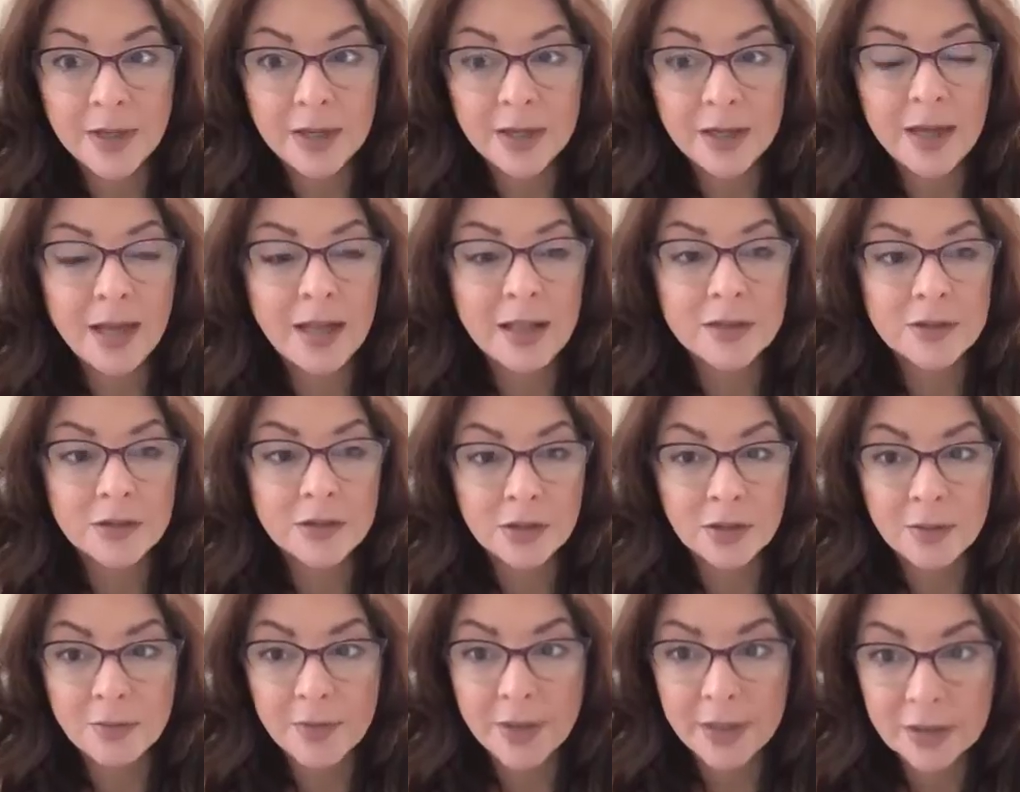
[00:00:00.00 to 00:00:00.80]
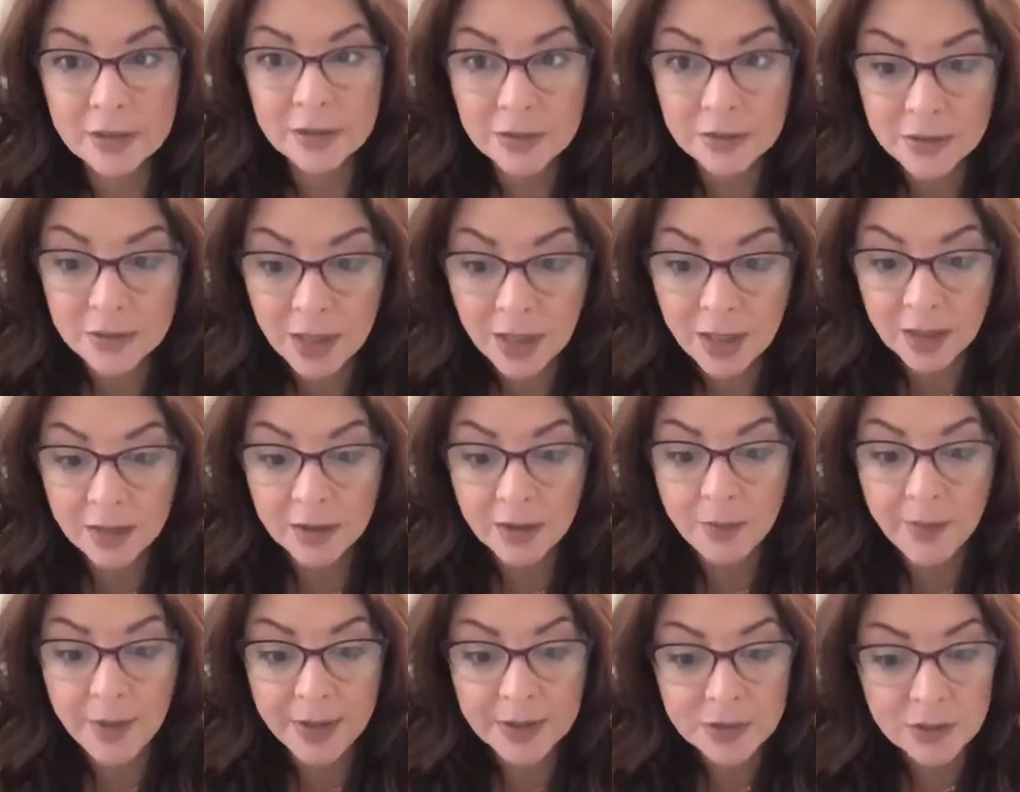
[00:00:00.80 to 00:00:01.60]
calendar. I'm like, do not
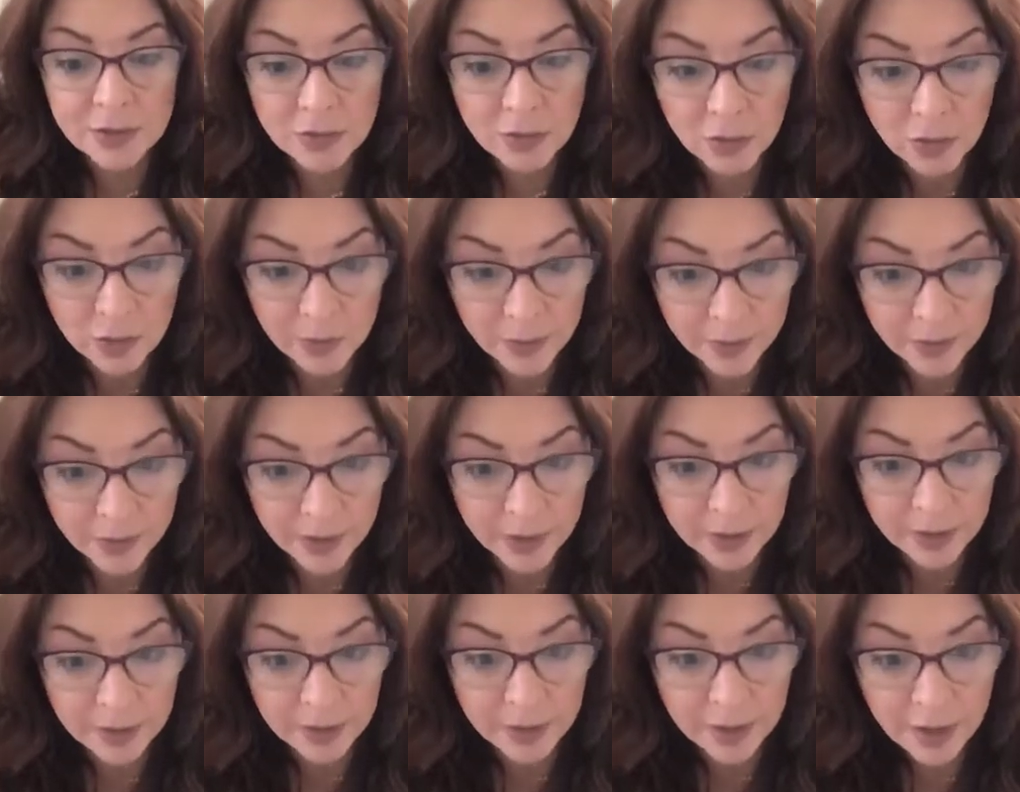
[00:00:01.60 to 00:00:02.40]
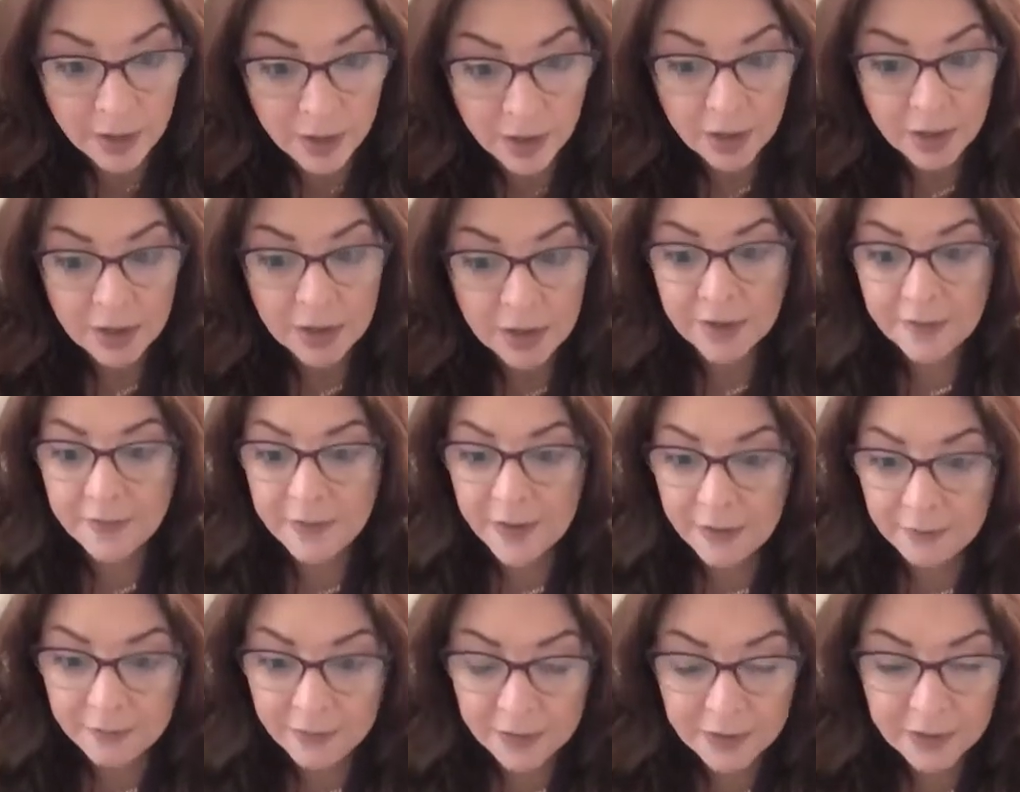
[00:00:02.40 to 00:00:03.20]
go back to corporate. You have
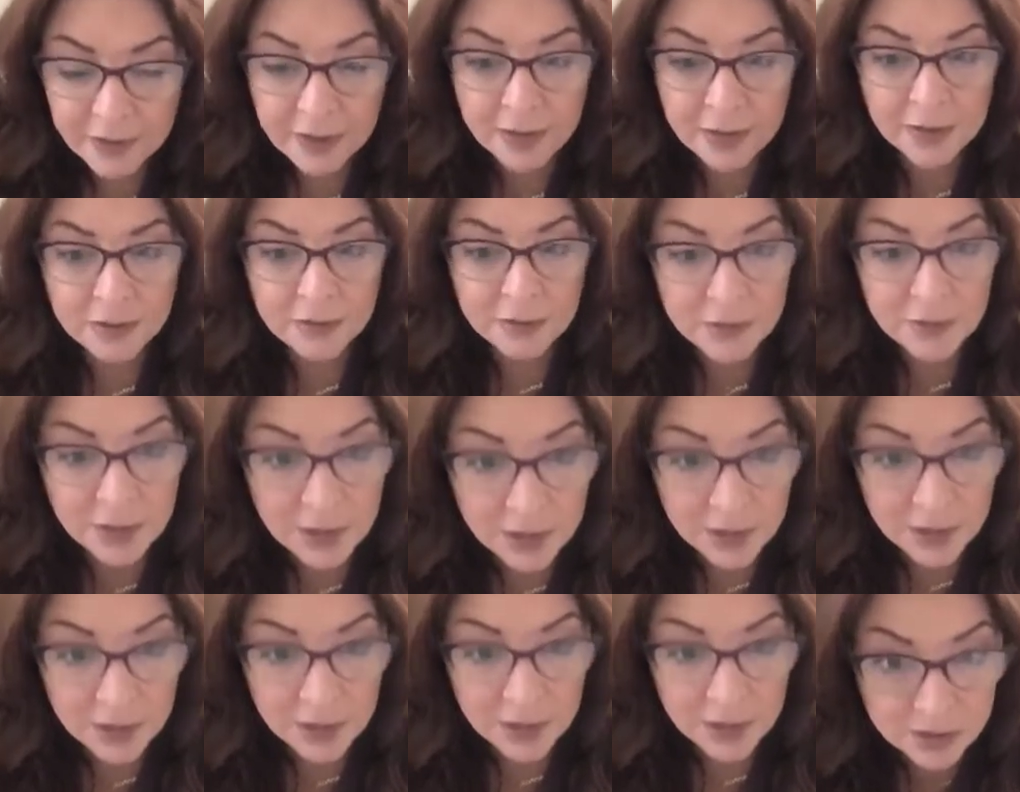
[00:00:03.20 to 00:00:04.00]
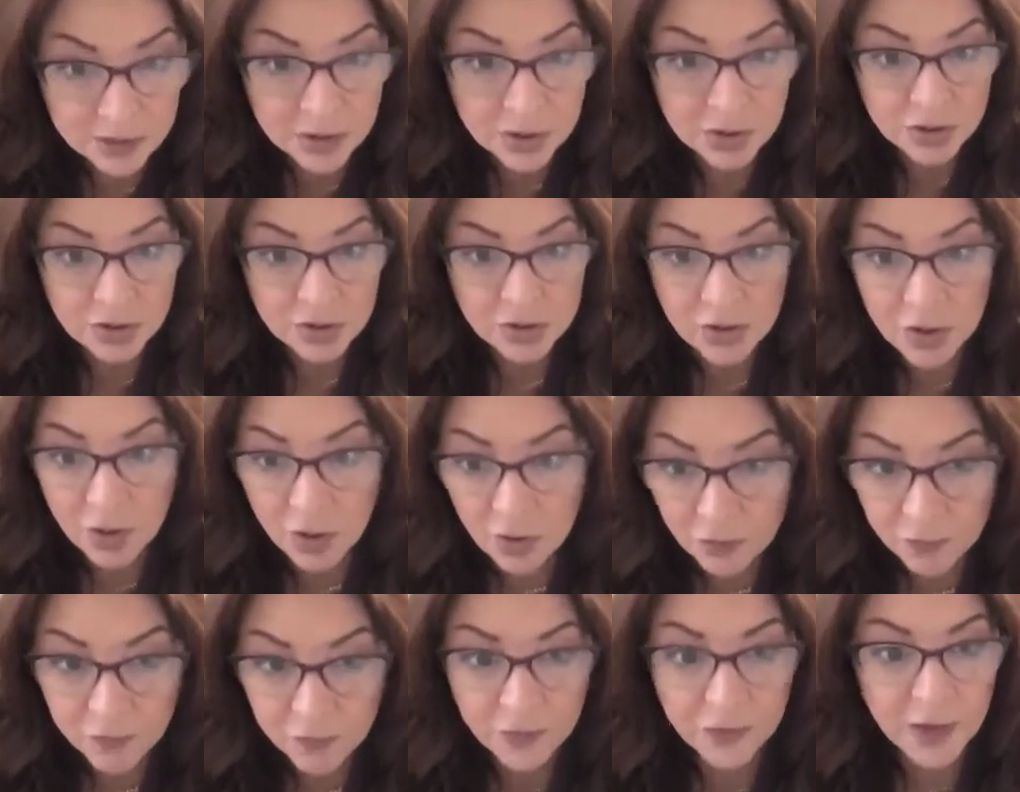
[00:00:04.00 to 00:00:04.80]
everything you need. Just
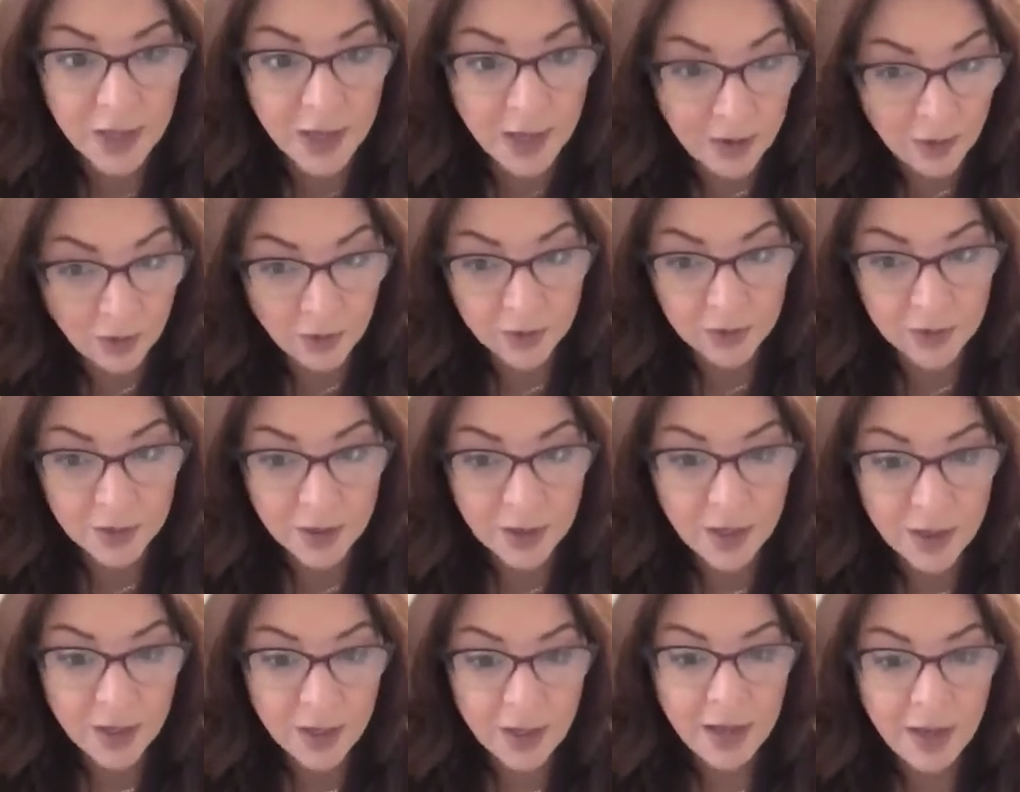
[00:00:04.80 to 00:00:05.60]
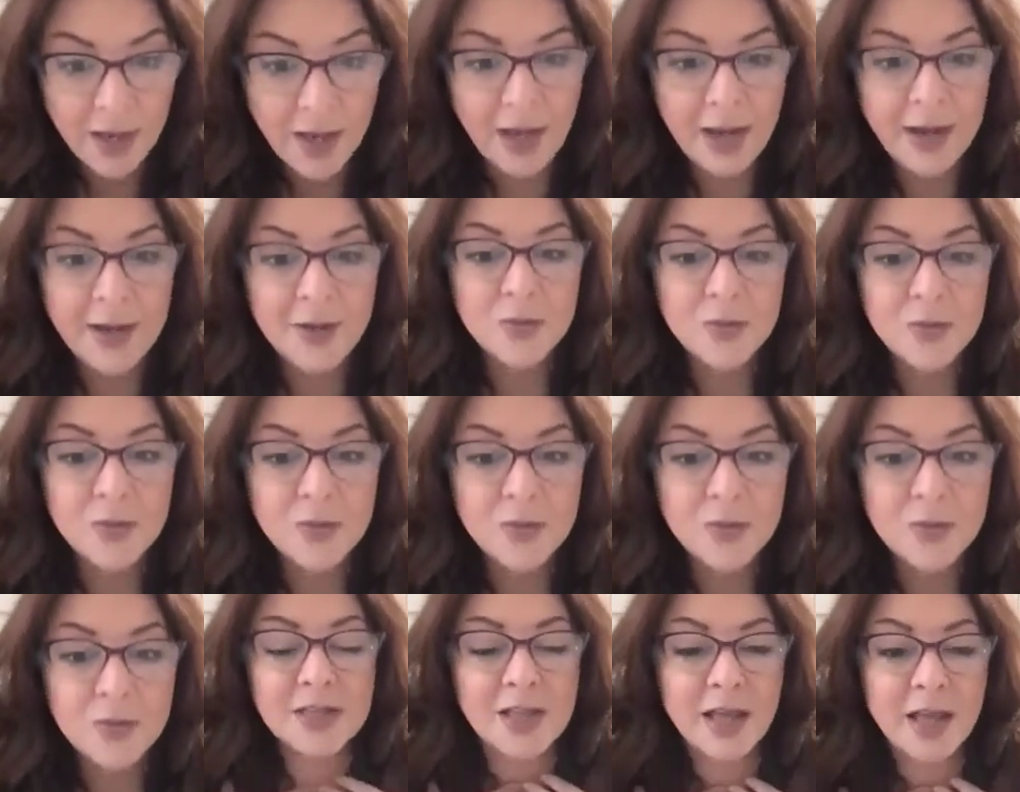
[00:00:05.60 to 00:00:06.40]
go full out. And it was
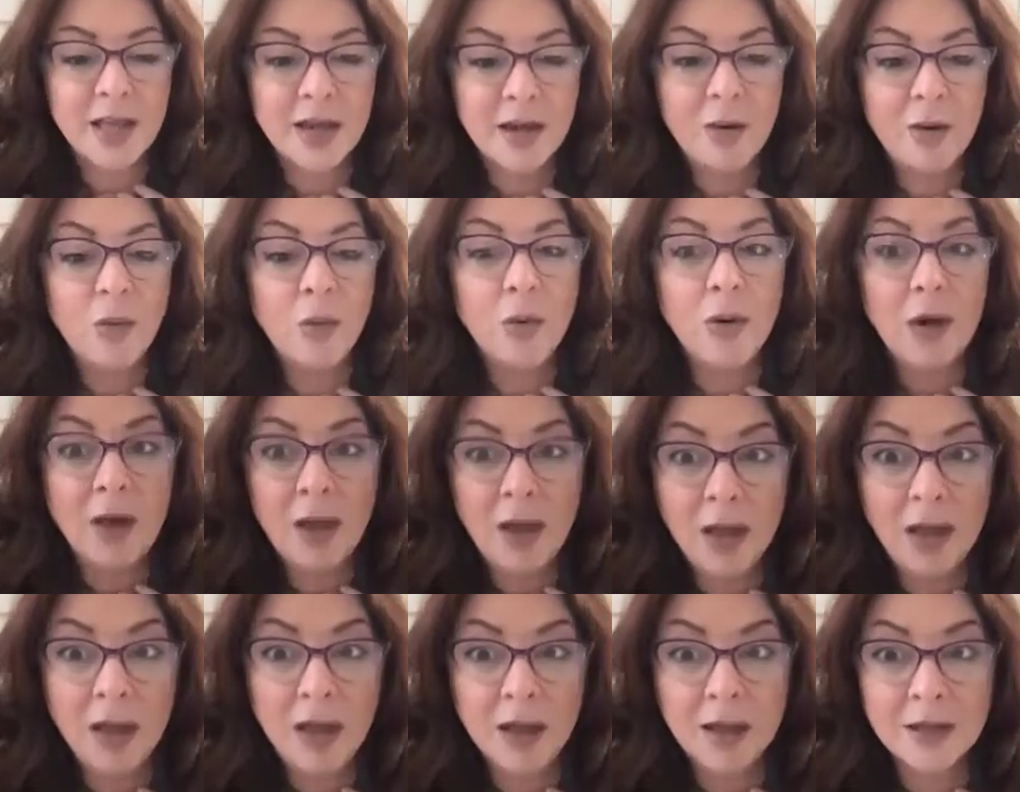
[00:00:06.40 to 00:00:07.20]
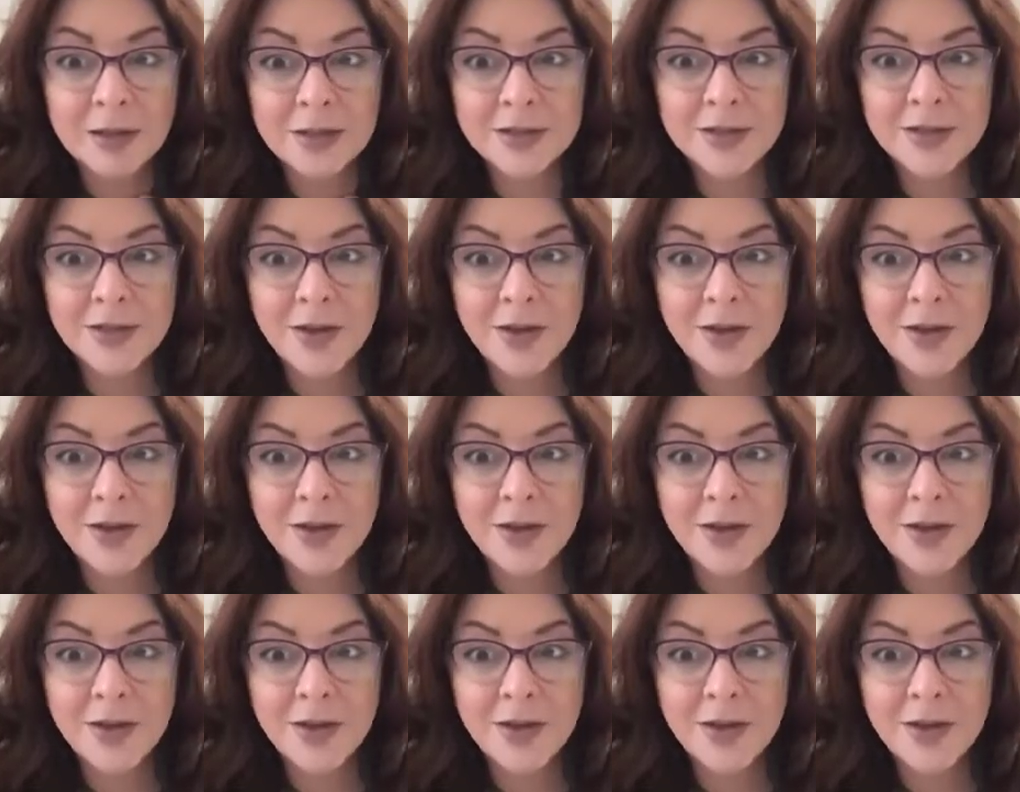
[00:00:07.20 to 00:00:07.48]
just like, what?